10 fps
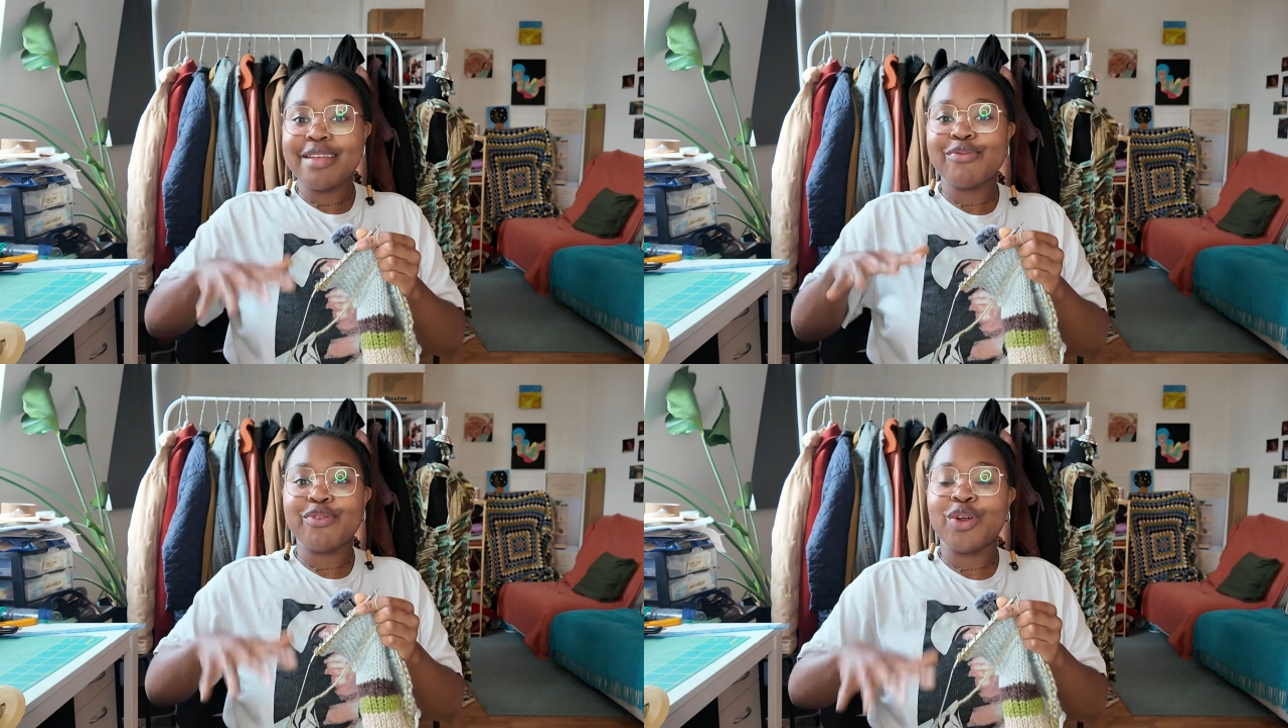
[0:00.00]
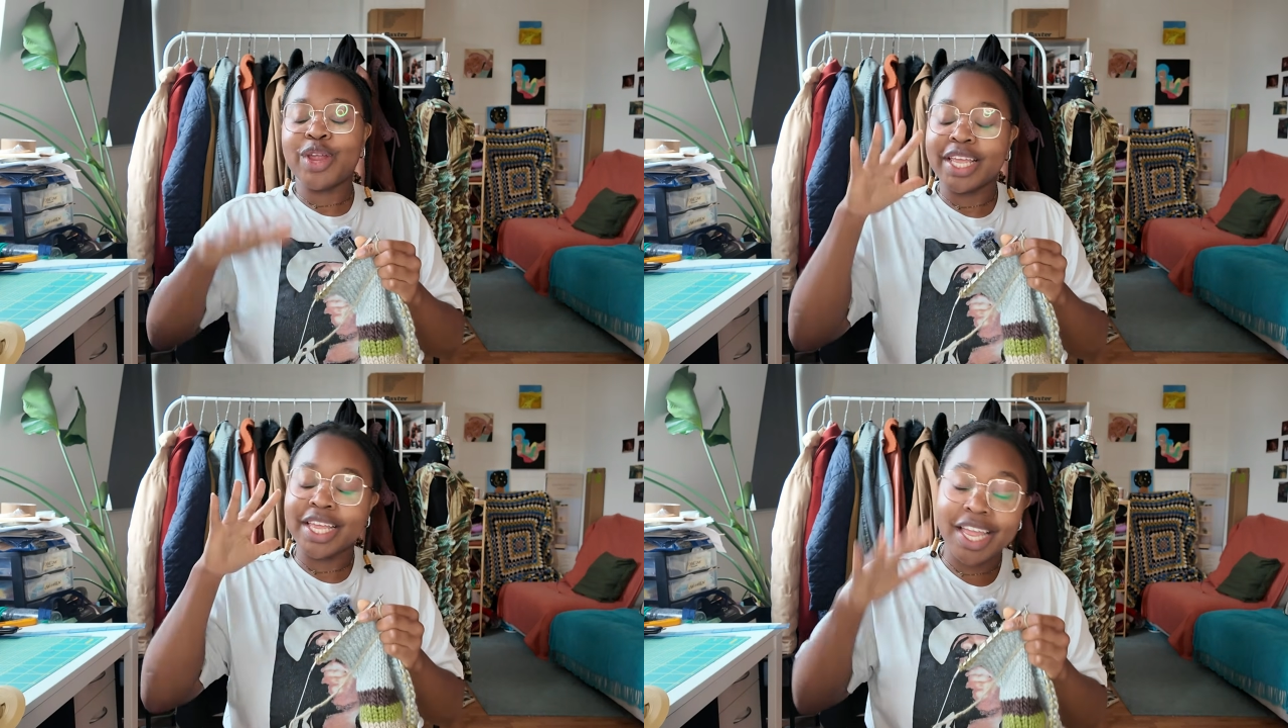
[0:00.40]
for
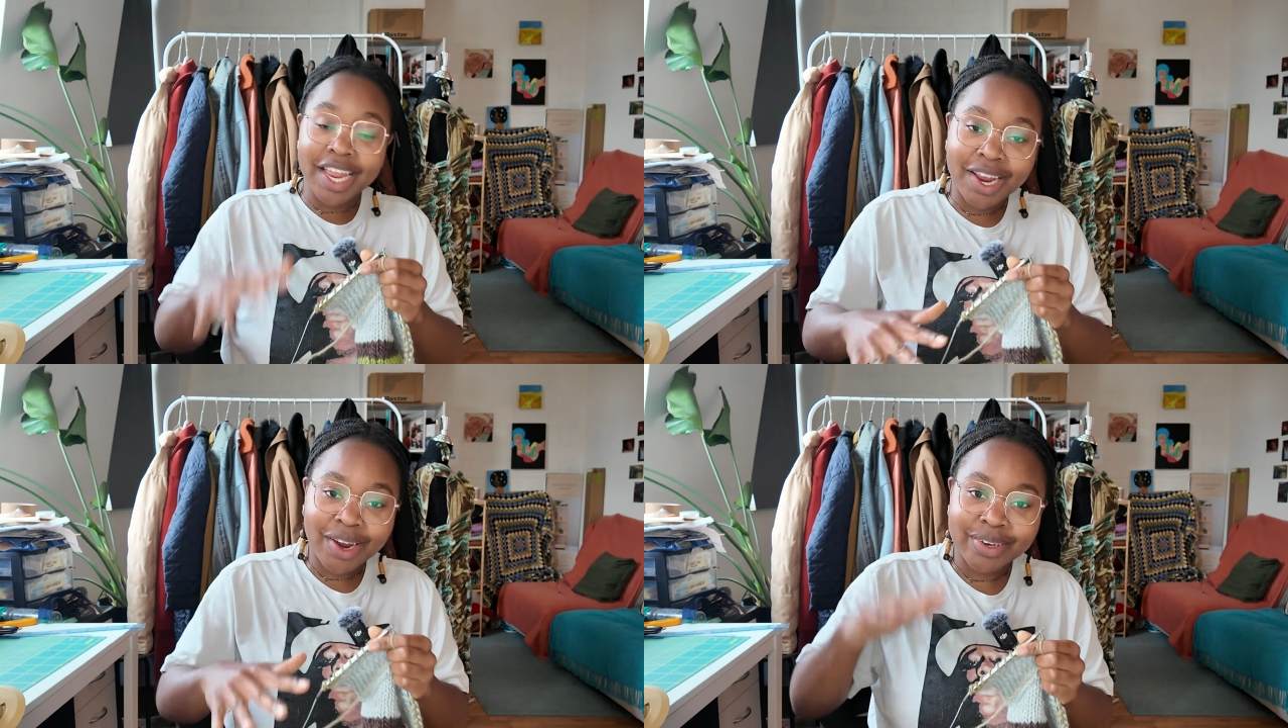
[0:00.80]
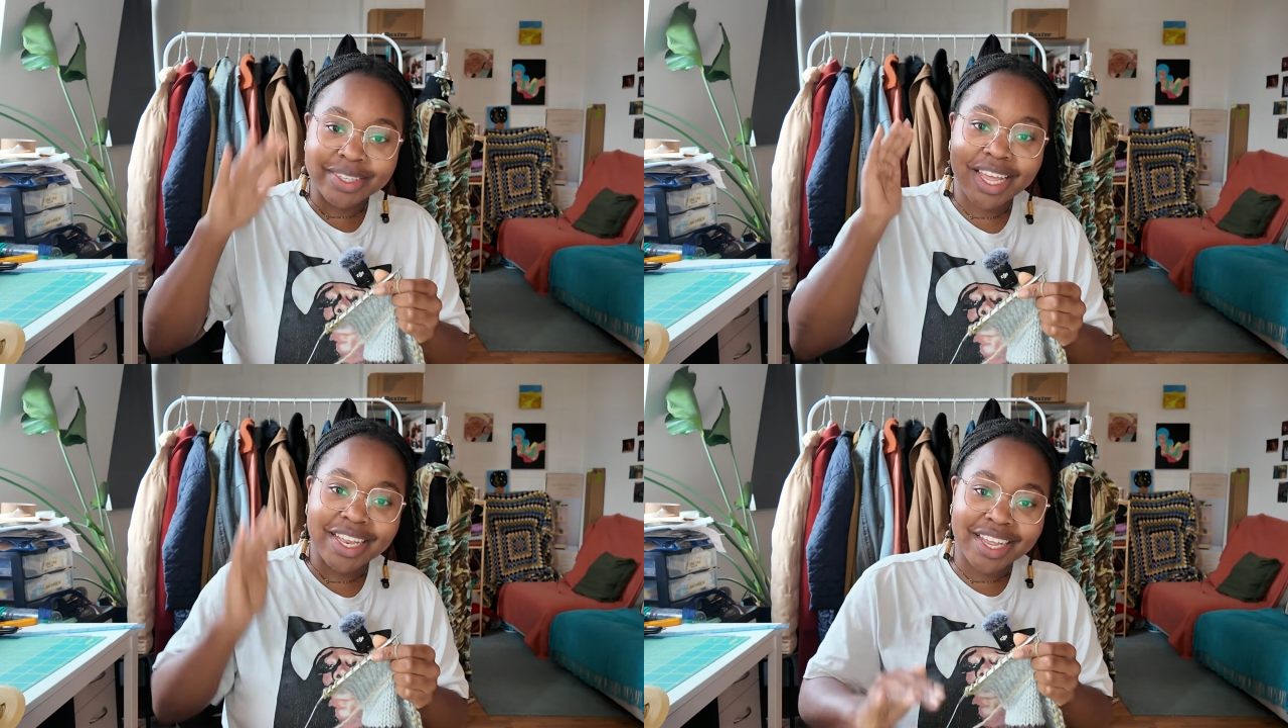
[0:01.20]

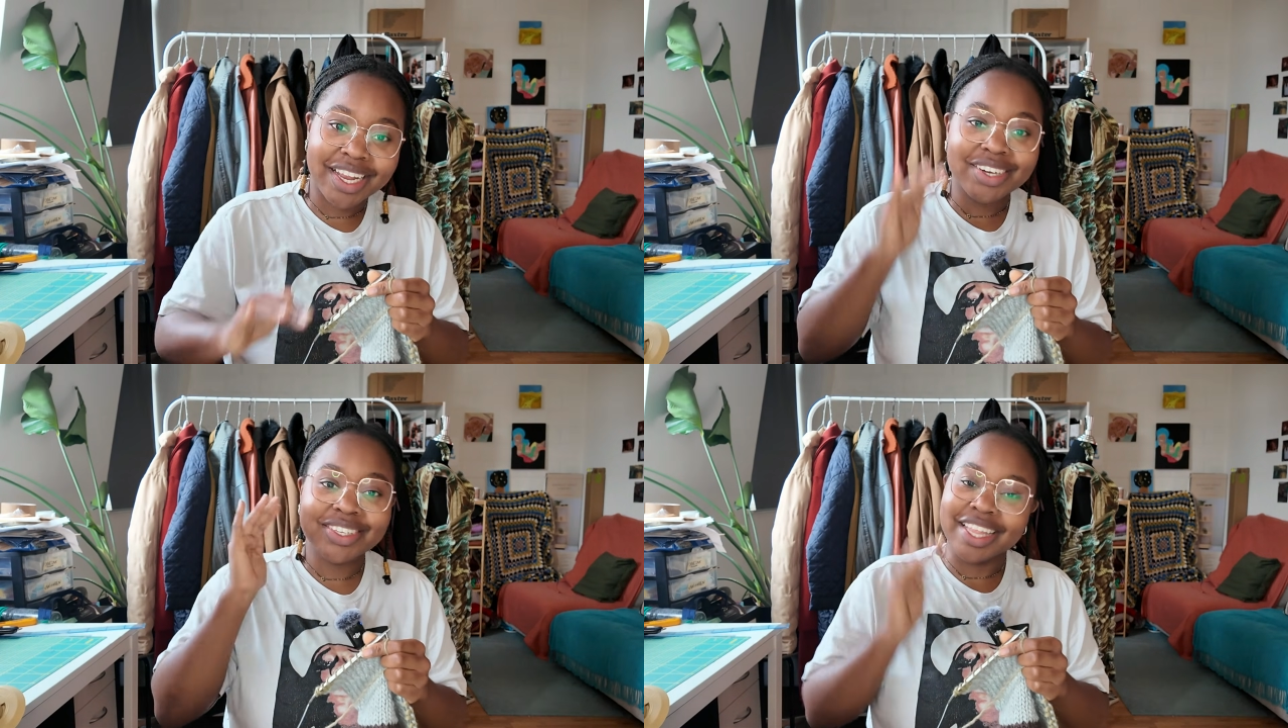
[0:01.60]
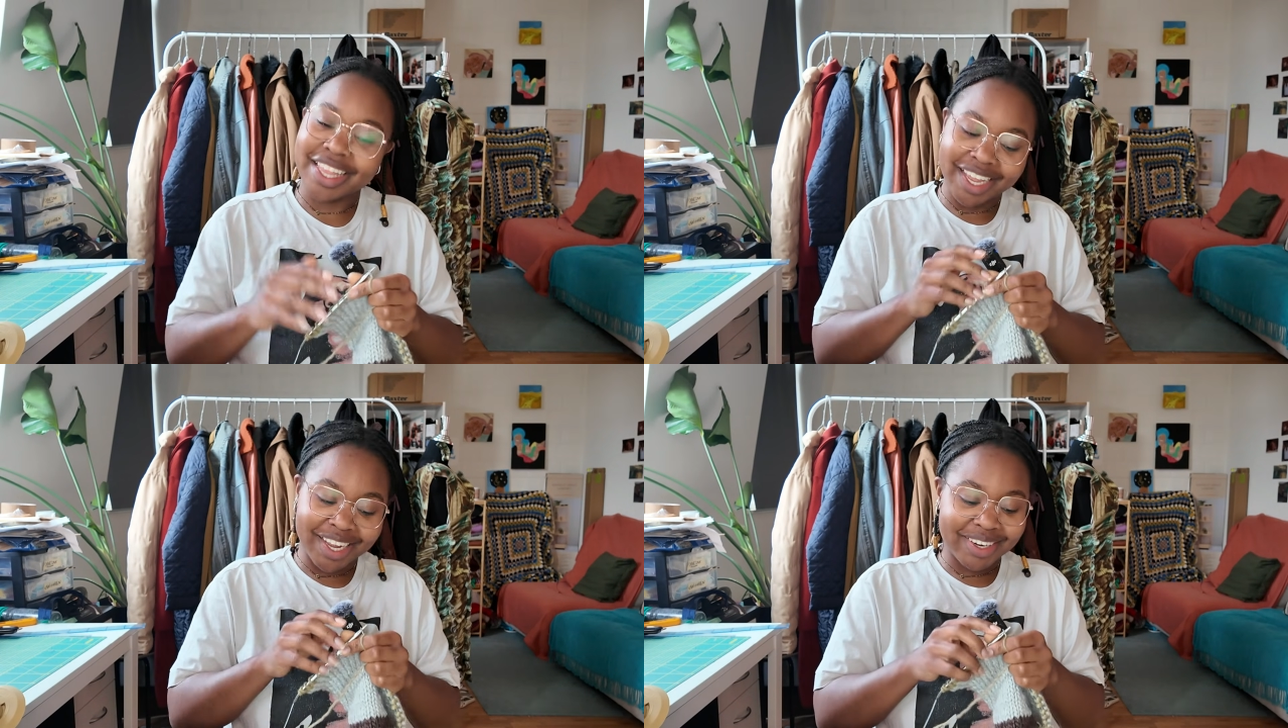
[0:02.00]
years and years and
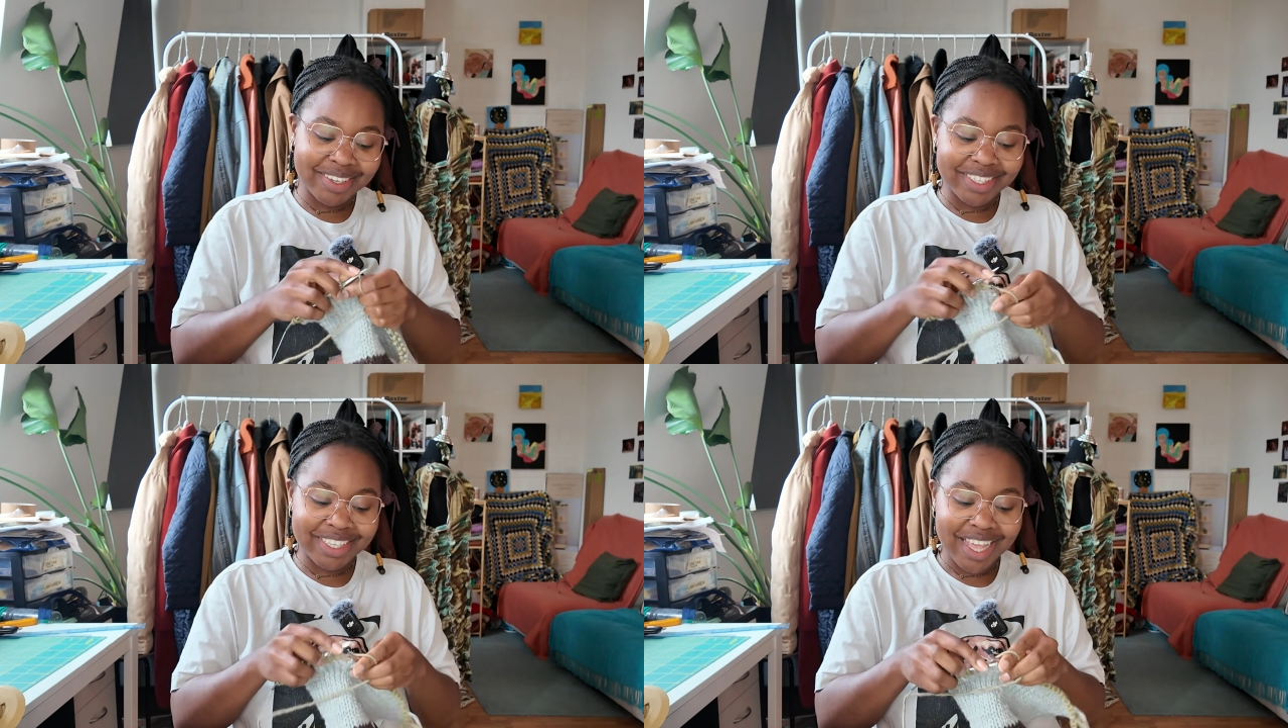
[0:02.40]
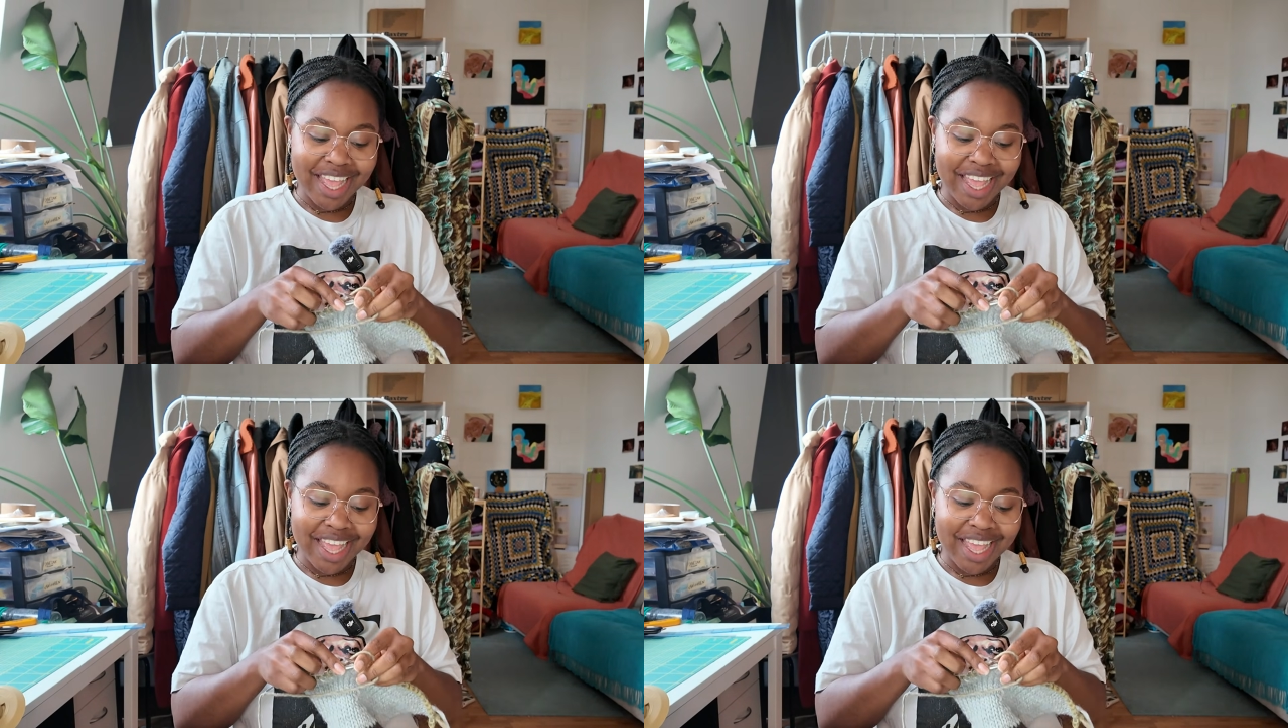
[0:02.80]
years,